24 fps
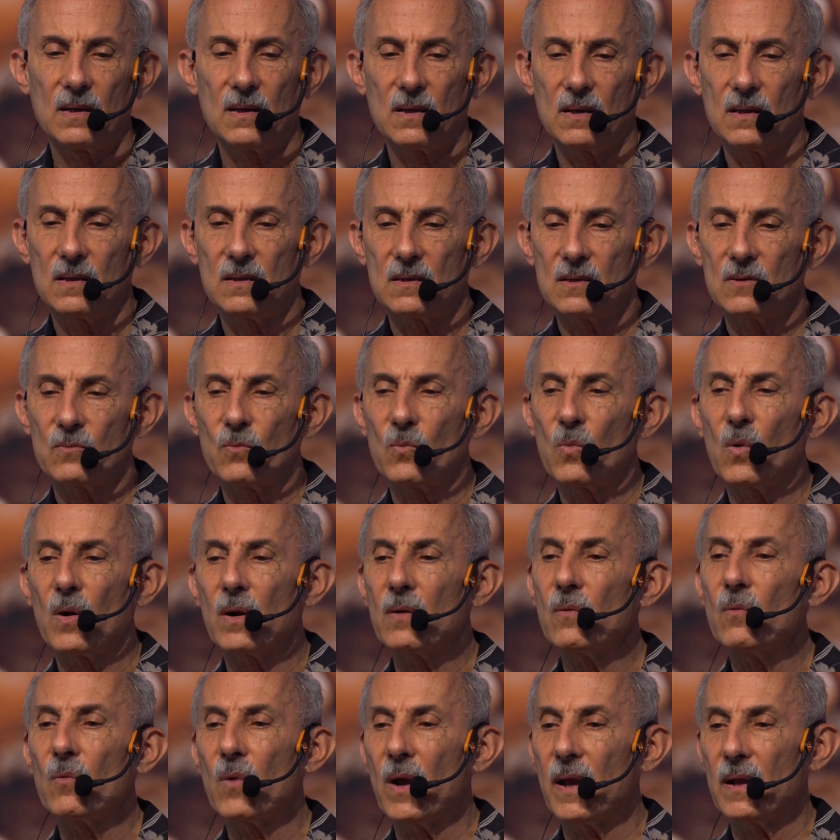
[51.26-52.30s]
is
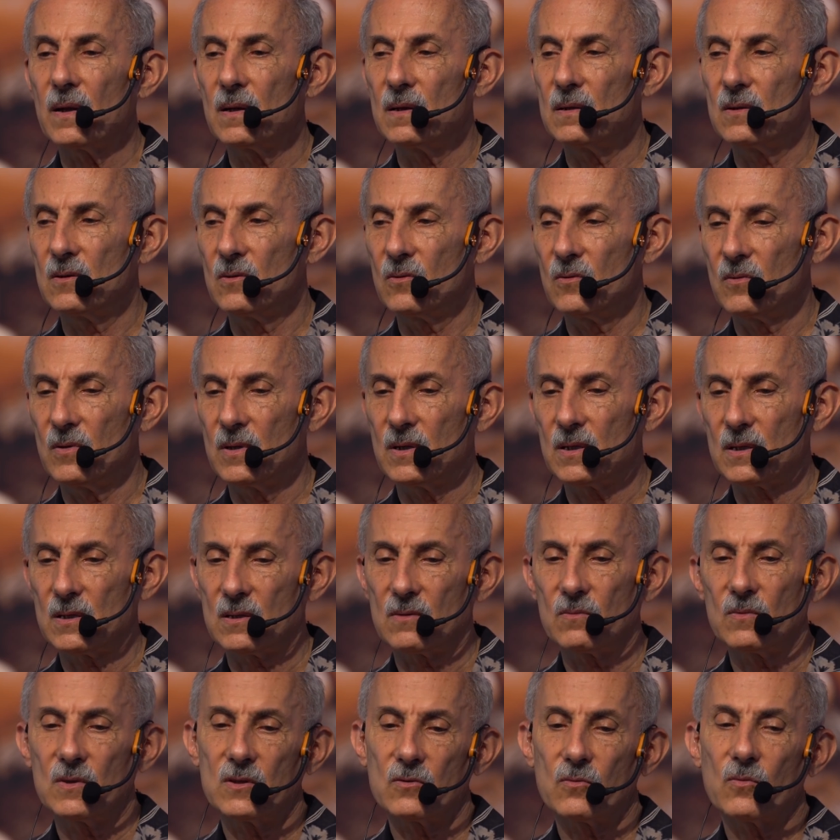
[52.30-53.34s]
one way to do this,
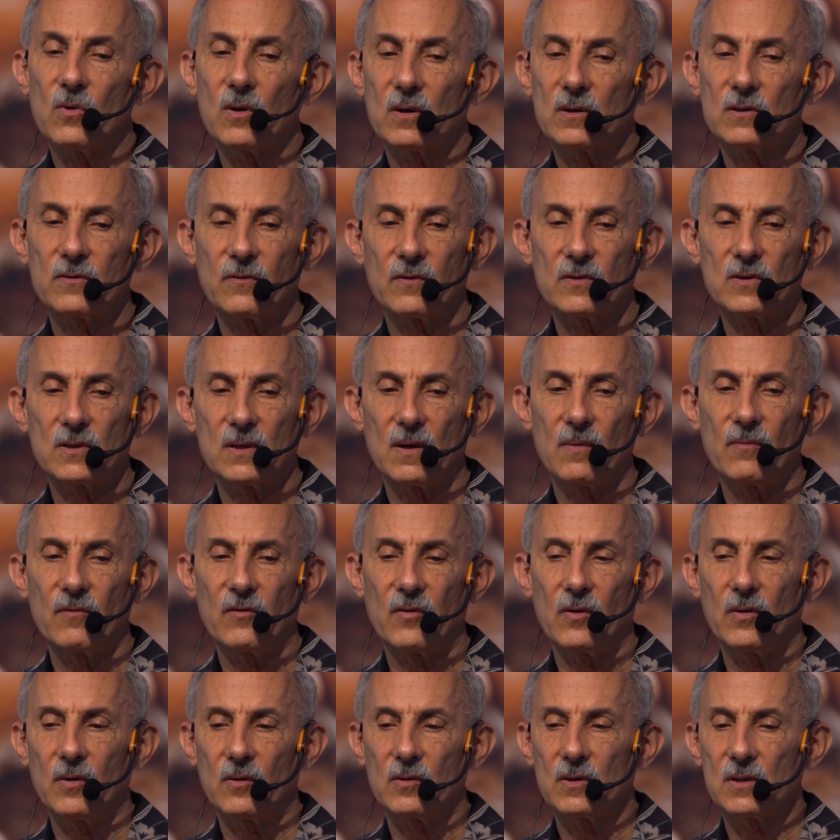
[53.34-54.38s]
which works for some
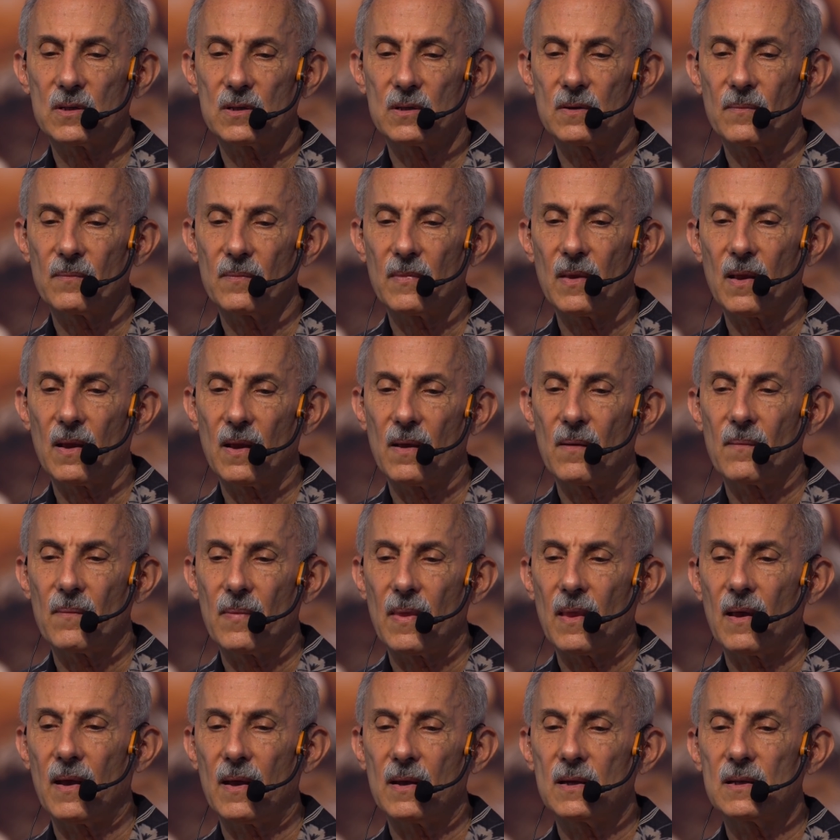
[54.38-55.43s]
folks.
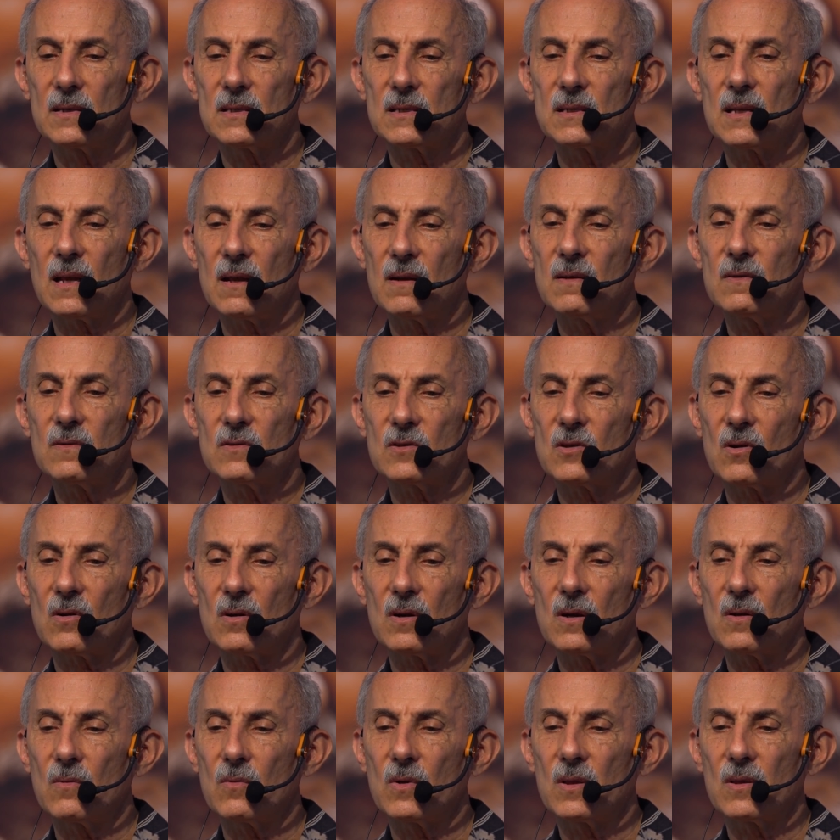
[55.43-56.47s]
And instead of
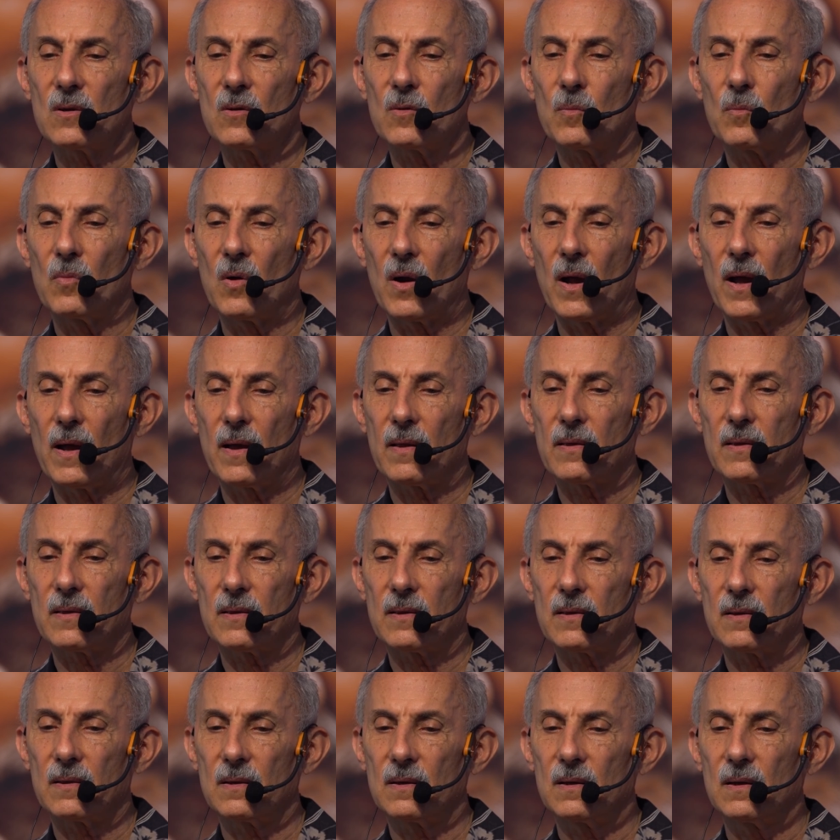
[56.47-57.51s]
starting with your
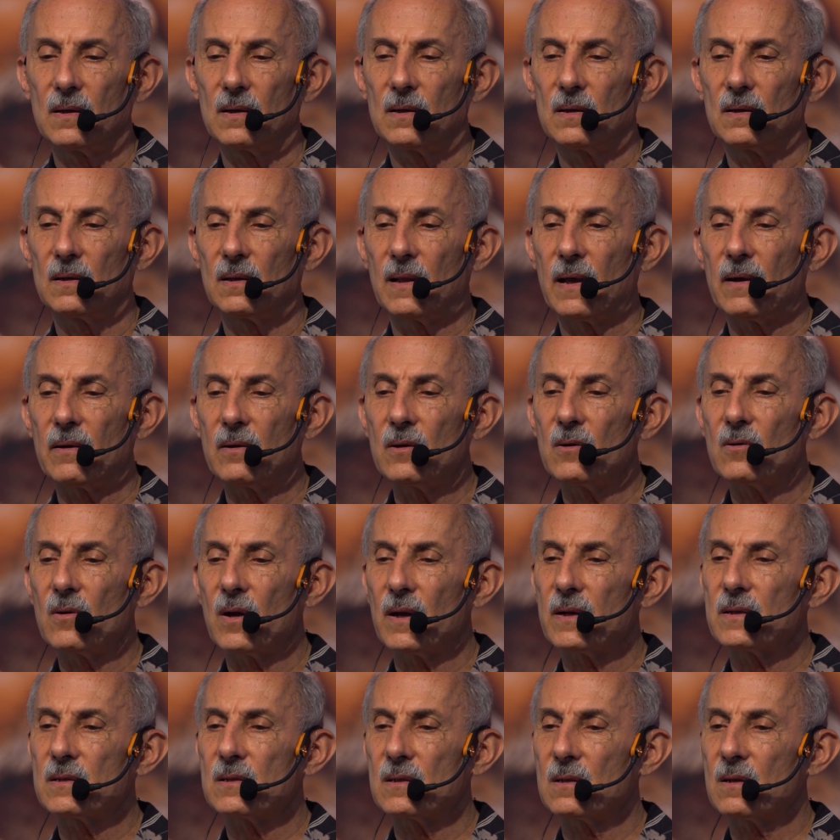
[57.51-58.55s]
breath, allow your
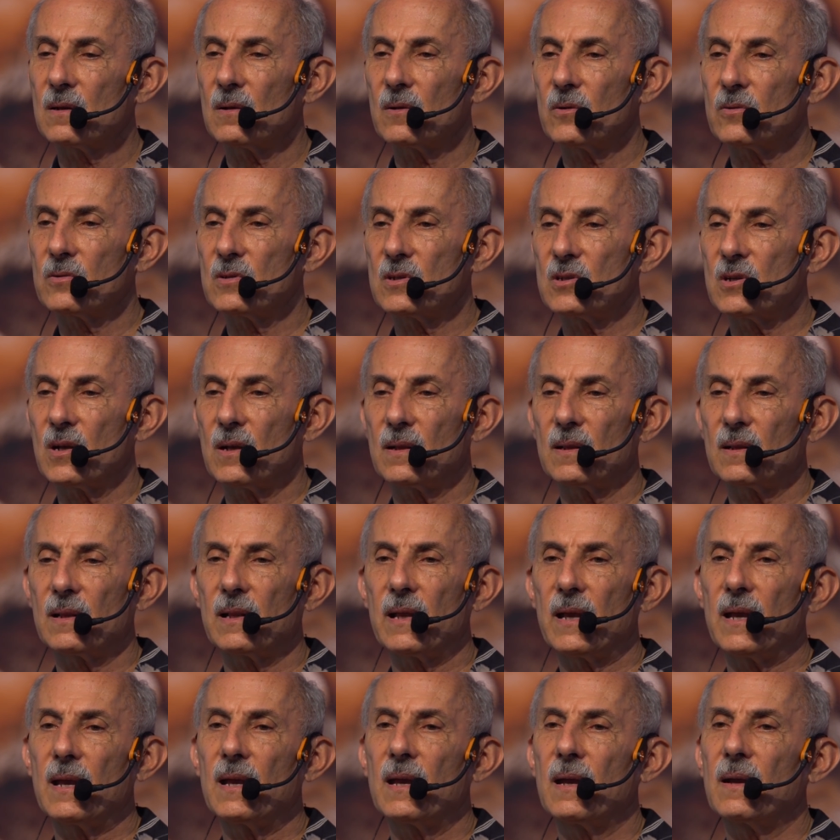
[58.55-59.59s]
eyes to close
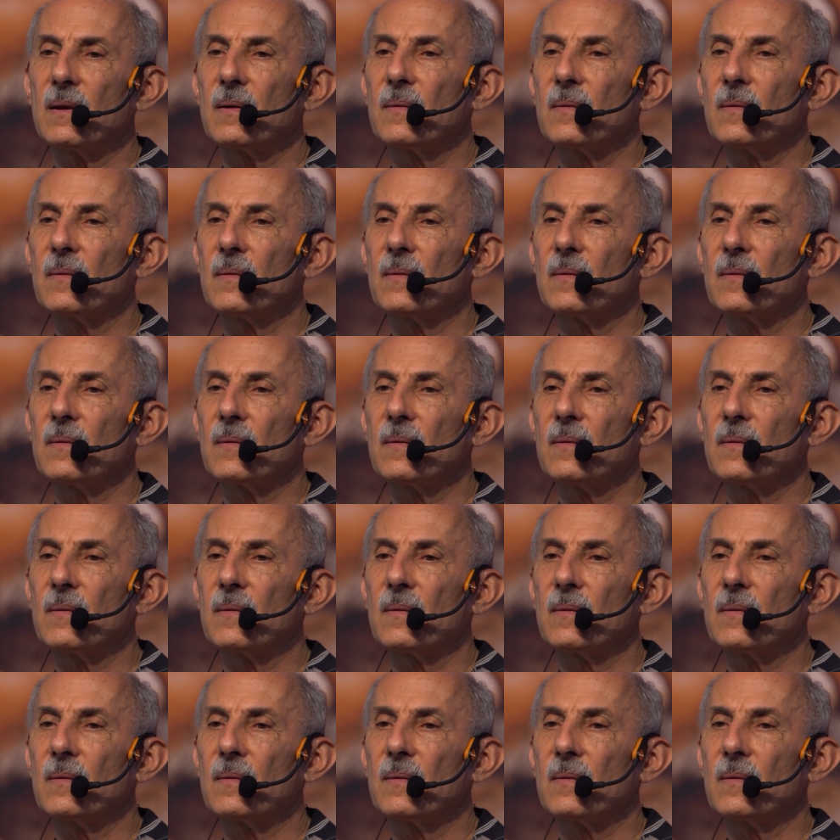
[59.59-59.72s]
gently.